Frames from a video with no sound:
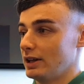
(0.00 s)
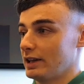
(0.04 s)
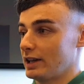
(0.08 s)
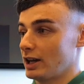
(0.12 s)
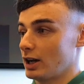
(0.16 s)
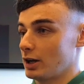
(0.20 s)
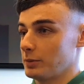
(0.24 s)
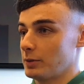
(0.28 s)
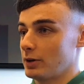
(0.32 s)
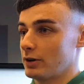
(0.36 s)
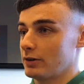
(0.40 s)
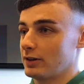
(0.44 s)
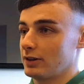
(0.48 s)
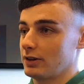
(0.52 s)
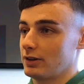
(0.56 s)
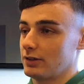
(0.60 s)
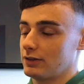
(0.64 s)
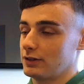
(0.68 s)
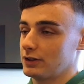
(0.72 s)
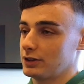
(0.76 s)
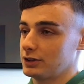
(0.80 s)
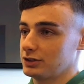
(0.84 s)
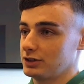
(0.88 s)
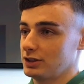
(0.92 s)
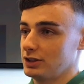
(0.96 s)
that I'm in around the
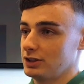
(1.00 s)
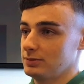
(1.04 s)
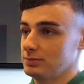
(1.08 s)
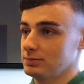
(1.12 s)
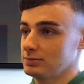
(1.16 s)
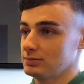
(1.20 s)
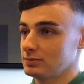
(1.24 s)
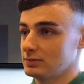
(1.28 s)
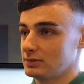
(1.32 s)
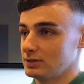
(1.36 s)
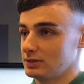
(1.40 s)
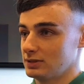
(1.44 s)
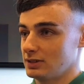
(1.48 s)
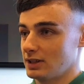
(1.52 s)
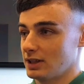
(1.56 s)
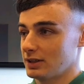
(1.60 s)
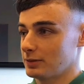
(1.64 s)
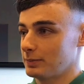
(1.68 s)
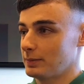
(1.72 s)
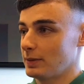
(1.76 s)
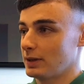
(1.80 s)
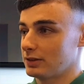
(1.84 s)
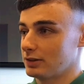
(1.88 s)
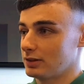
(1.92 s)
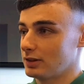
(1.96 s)
first team. That's
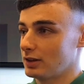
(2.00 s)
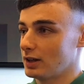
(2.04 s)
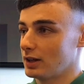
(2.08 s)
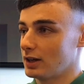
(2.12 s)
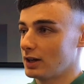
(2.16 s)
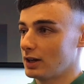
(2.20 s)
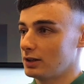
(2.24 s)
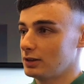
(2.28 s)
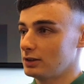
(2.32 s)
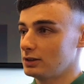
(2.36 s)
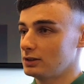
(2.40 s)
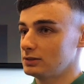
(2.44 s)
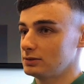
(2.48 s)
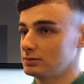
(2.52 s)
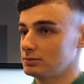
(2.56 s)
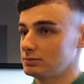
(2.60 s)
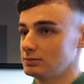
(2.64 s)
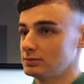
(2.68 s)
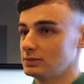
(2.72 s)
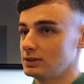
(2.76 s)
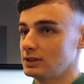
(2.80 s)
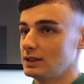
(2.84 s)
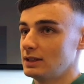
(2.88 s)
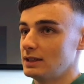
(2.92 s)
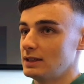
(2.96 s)
basically the
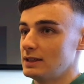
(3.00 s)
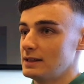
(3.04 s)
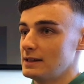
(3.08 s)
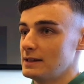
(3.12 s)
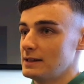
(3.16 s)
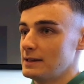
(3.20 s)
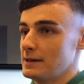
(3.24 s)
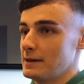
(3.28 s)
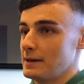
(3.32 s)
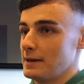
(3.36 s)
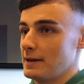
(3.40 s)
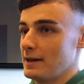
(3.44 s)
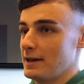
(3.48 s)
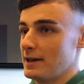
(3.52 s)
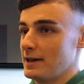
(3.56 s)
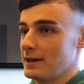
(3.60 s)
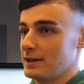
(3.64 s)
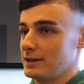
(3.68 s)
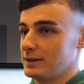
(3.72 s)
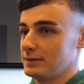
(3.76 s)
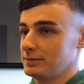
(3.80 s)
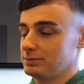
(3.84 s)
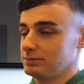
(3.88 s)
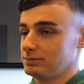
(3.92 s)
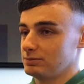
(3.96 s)
goal.
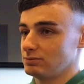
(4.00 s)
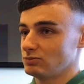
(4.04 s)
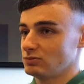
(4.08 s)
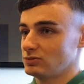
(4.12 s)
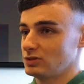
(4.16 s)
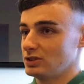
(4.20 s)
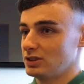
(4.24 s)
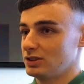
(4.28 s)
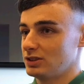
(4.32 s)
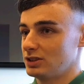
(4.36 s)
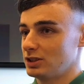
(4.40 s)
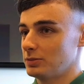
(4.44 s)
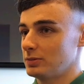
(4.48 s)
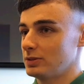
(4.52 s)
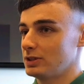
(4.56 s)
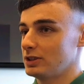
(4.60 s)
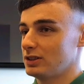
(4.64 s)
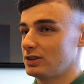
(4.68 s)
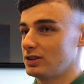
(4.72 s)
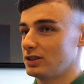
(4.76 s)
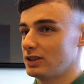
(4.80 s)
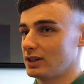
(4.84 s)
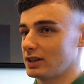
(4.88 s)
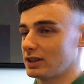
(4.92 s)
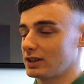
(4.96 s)
And similarly
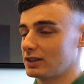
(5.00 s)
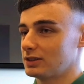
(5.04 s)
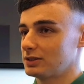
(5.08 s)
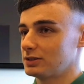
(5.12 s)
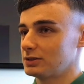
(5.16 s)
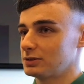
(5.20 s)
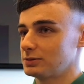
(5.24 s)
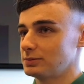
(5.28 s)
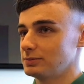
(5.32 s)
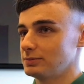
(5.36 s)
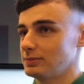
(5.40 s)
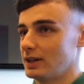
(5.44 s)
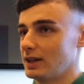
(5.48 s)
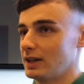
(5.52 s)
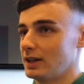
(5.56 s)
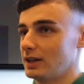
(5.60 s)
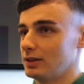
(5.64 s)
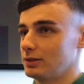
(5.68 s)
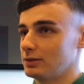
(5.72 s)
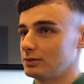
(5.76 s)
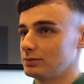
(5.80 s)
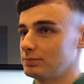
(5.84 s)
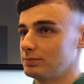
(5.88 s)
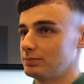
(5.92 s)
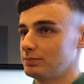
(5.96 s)
to
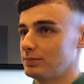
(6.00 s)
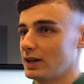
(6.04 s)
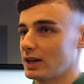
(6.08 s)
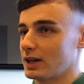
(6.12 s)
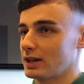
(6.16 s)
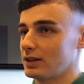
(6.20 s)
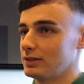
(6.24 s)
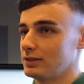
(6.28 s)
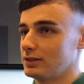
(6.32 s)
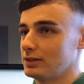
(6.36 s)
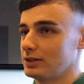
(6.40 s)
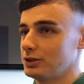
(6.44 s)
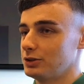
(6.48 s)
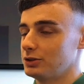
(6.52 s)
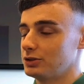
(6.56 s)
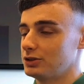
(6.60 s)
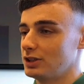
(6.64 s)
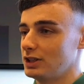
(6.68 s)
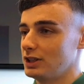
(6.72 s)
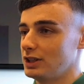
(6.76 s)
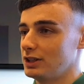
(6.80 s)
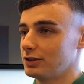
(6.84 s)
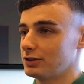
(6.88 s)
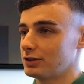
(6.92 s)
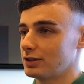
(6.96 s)
back in used to
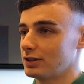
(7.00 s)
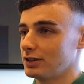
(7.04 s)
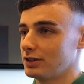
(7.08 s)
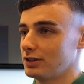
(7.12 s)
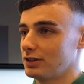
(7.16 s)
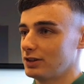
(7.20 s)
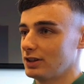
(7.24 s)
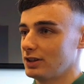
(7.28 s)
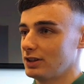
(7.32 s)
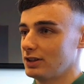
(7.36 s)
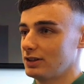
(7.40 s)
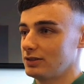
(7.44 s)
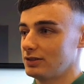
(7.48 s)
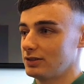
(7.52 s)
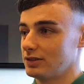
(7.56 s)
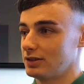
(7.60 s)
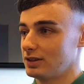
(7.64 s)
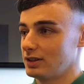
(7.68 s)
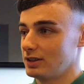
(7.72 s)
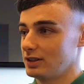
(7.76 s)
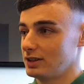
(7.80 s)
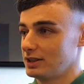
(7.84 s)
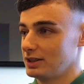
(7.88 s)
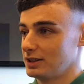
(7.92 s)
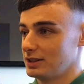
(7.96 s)
be under 19s,
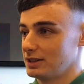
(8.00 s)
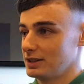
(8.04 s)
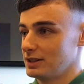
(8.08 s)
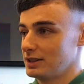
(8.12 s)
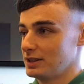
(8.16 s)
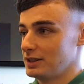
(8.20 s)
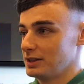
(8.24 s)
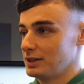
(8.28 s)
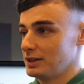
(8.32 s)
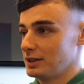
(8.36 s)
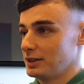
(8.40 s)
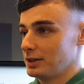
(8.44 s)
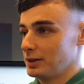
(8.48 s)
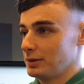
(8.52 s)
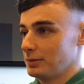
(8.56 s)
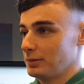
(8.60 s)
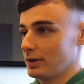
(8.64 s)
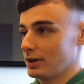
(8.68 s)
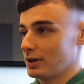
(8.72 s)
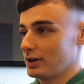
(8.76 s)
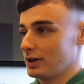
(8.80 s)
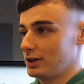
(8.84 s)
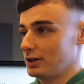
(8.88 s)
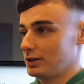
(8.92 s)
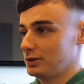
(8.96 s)
my
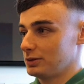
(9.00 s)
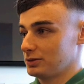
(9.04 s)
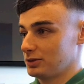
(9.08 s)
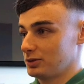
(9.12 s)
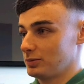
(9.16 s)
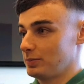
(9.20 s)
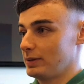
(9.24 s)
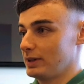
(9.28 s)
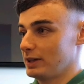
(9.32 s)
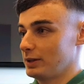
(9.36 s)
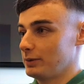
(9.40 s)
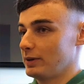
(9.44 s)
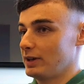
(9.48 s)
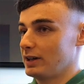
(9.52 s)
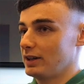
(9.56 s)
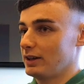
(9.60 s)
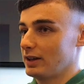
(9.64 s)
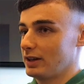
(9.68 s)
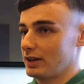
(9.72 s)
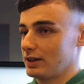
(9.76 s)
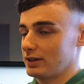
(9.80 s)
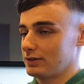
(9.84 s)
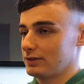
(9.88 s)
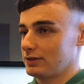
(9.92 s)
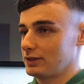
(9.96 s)
goal was to play well
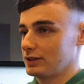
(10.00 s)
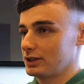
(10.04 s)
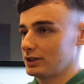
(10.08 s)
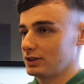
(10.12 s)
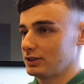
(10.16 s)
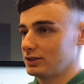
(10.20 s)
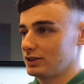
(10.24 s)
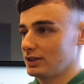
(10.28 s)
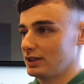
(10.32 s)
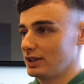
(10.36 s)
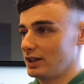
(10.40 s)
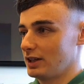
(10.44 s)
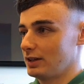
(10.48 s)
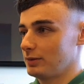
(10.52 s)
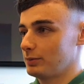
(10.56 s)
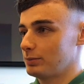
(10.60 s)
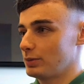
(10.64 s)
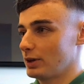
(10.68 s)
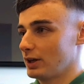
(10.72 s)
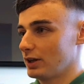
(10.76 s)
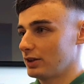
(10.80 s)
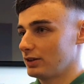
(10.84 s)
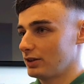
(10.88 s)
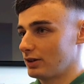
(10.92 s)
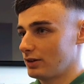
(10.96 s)
there first and then
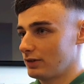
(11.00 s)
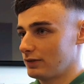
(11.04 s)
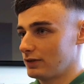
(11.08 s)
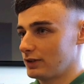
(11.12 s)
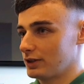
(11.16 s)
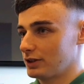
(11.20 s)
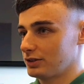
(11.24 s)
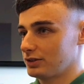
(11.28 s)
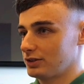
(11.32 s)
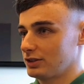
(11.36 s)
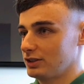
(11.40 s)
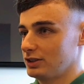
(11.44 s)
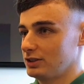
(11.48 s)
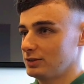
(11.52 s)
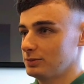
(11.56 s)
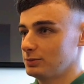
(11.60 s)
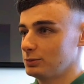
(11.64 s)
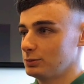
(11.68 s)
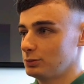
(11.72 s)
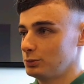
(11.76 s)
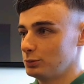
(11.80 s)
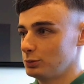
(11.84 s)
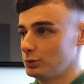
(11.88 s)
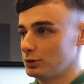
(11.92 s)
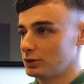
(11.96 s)
break into the first
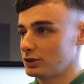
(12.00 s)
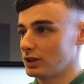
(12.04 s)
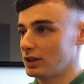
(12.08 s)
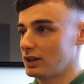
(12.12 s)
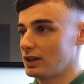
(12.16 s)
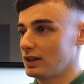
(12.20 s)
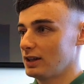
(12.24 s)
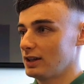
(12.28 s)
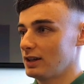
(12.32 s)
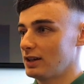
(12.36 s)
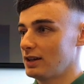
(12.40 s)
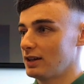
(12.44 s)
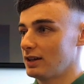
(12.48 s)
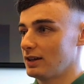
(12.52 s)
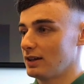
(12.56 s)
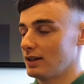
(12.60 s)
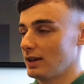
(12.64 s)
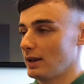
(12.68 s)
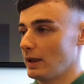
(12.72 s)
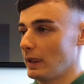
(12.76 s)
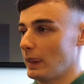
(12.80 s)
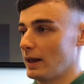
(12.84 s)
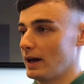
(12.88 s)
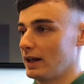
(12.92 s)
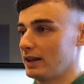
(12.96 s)
team, which I did.
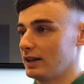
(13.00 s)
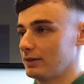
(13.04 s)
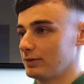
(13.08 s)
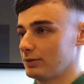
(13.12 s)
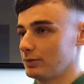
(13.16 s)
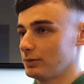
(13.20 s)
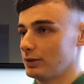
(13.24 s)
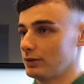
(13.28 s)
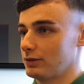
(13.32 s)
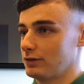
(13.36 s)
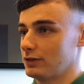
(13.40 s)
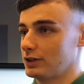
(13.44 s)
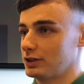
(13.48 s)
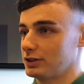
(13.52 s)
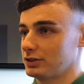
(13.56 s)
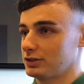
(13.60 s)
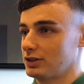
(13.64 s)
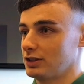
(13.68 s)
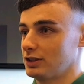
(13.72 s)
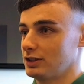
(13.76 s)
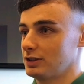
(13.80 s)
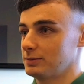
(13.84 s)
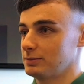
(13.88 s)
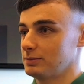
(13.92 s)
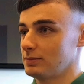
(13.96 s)
And then from the first
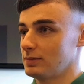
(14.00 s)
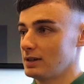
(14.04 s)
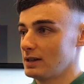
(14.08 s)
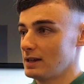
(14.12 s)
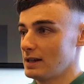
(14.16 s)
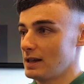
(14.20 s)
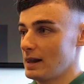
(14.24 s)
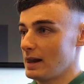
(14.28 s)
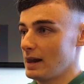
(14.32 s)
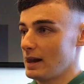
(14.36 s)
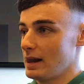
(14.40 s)
team,